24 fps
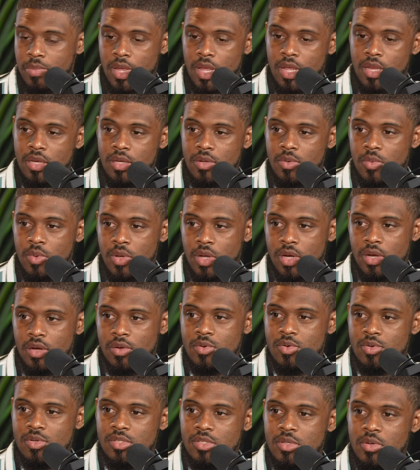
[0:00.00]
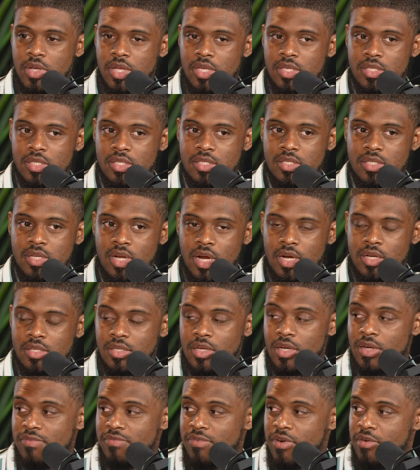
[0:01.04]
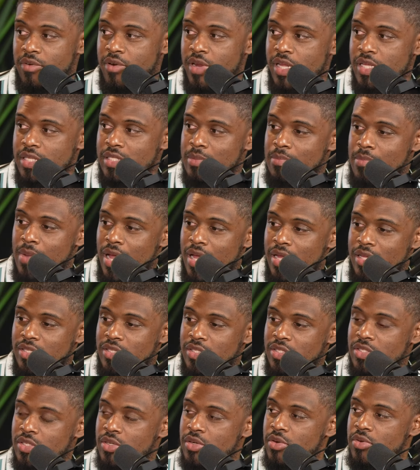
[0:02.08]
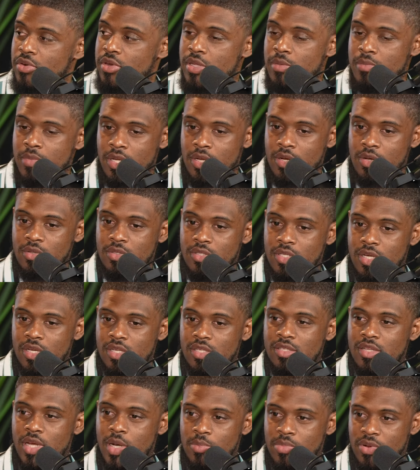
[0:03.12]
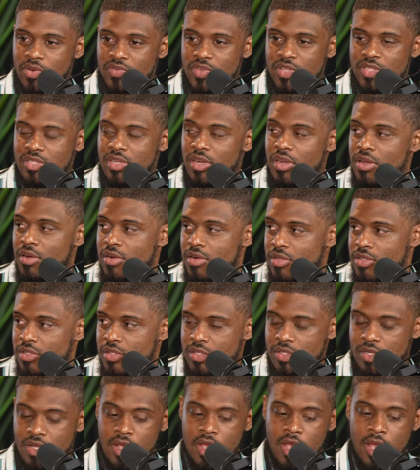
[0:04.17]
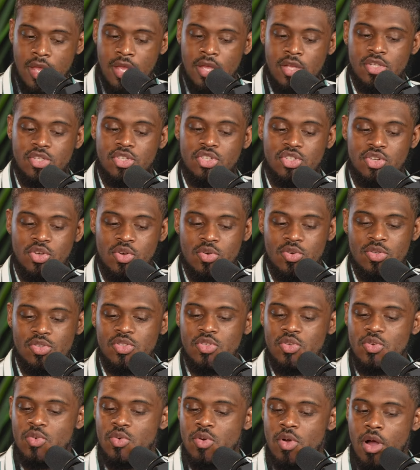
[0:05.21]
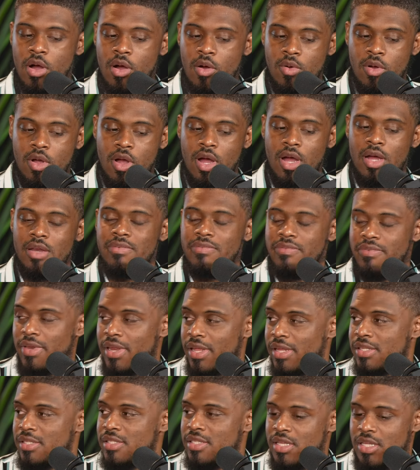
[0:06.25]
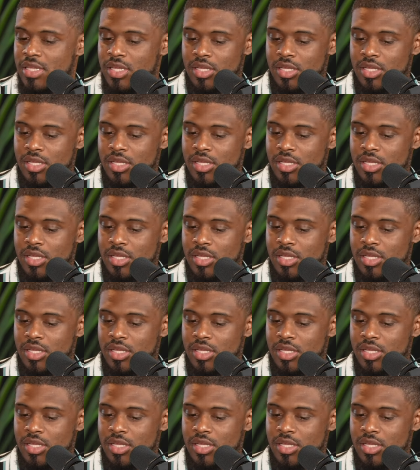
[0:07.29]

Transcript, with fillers: anywhere who is going to start off a race by screaming out on the top of his lungs shows you how confident he